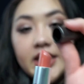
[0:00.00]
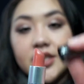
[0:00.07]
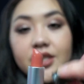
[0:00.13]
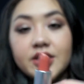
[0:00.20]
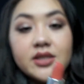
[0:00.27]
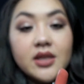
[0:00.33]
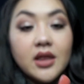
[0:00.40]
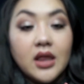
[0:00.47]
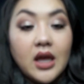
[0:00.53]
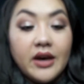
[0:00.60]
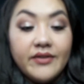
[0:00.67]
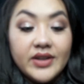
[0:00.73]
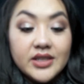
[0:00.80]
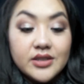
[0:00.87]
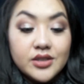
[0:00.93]
I just
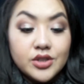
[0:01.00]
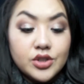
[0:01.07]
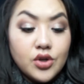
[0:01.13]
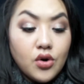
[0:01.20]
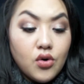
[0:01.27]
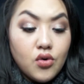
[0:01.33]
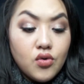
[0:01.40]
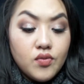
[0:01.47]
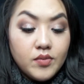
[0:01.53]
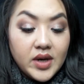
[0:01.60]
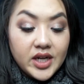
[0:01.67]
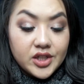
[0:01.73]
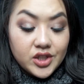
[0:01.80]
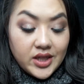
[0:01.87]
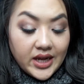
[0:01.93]
love it so
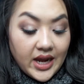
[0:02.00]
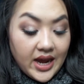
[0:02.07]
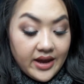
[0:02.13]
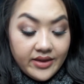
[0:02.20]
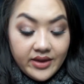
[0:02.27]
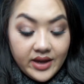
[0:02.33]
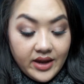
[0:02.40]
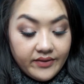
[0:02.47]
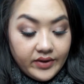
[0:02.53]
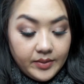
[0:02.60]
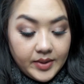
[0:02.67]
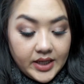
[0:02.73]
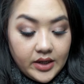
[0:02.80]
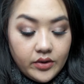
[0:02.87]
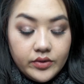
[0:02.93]
much. Like I think
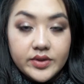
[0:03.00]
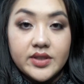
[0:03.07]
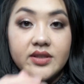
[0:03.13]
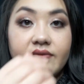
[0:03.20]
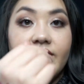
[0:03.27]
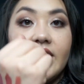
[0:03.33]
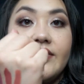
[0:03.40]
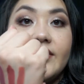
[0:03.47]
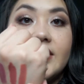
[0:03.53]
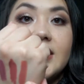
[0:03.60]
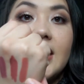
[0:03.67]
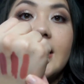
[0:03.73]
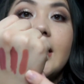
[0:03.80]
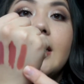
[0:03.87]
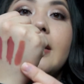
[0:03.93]
everybody owns Velvet
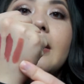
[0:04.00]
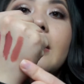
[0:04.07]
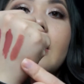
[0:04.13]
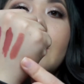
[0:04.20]
Teddy,